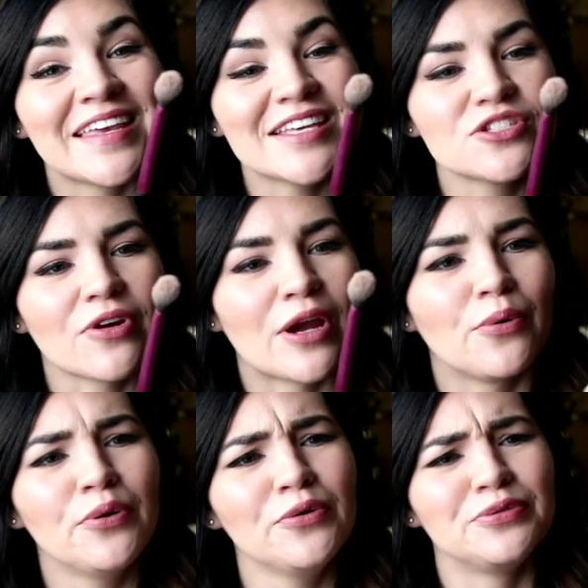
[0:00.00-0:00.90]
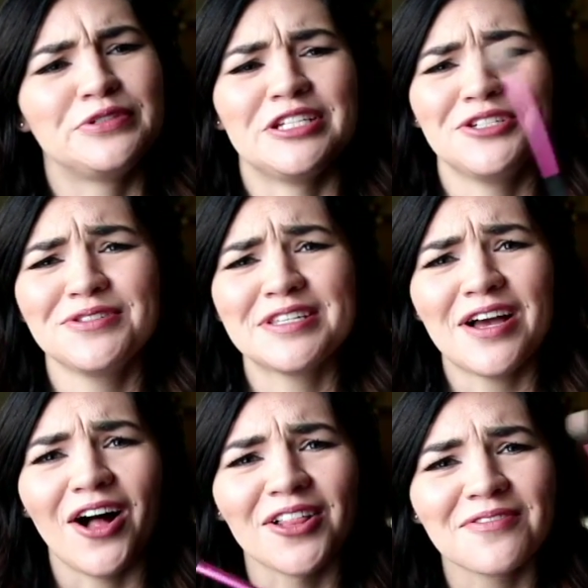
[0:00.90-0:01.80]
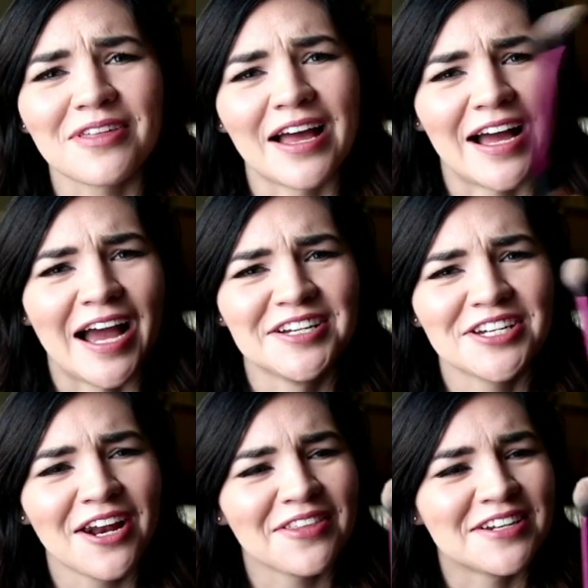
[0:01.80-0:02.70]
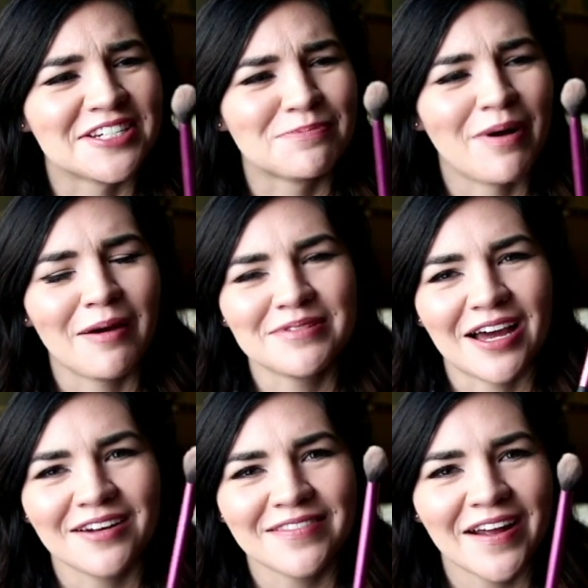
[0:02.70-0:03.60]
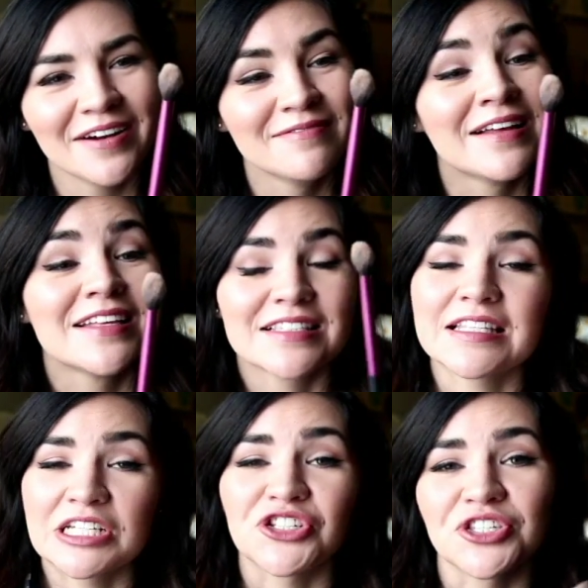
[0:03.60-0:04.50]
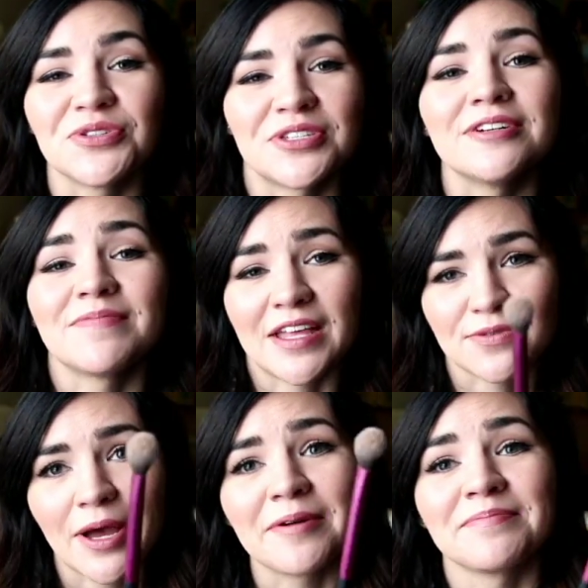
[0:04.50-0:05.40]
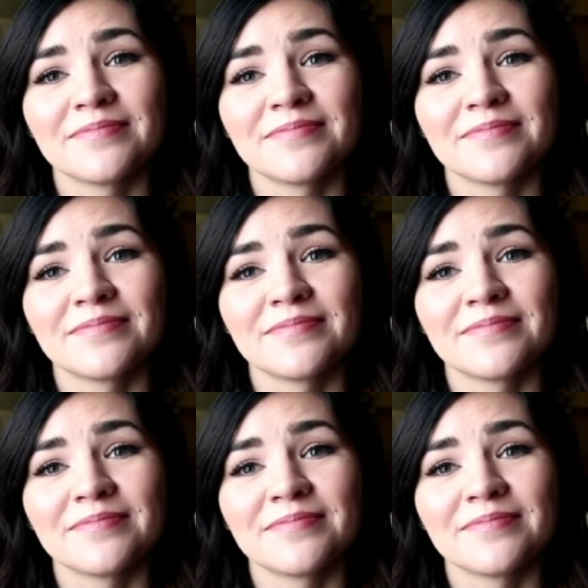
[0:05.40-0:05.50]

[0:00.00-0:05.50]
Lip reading: is great. Whew, did you see all of the eyeshadow that just popped out of there? It's because I just used it, that's why.